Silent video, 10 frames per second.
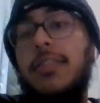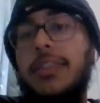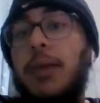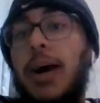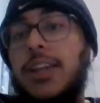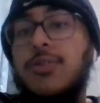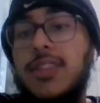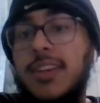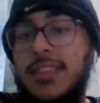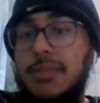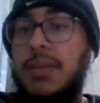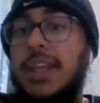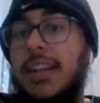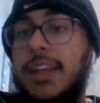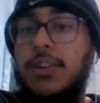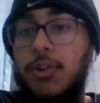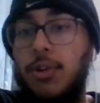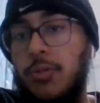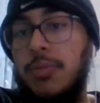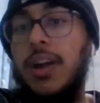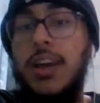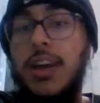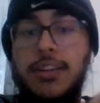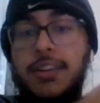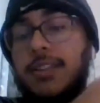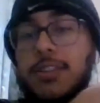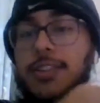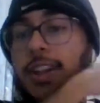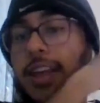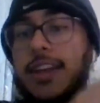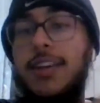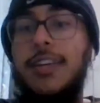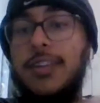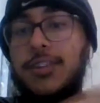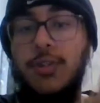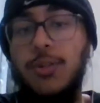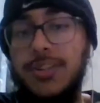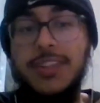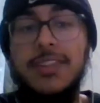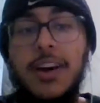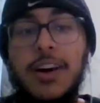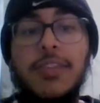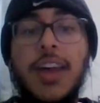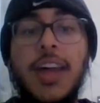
my use case is mainly Chrome research and like shows and stuff,